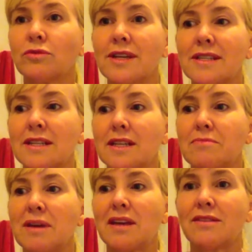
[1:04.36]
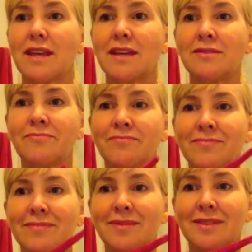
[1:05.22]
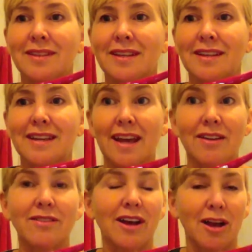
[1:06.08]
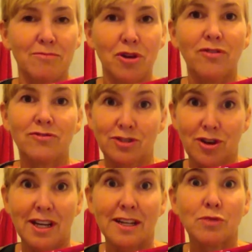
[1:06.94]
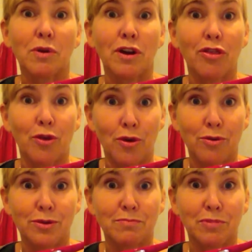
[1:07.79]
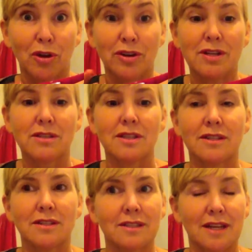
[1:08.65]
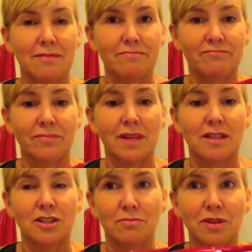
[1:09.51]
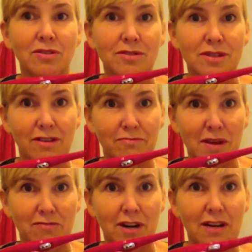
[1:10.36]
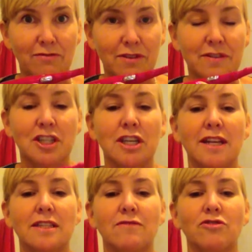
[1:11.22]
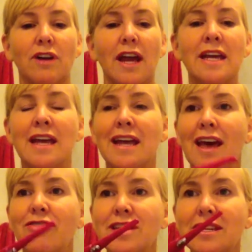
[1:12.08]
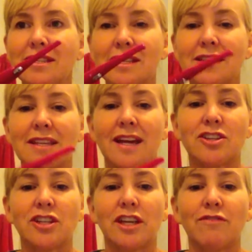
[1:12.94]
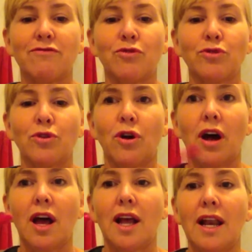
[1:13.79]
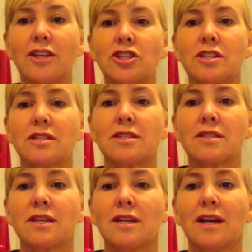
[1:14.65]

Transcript: Here's another pink thing. Now, I'm not turning into one of those bloggers, and it's not because I've been reading 50 Shades of Grey. This is actually for your eyelashes.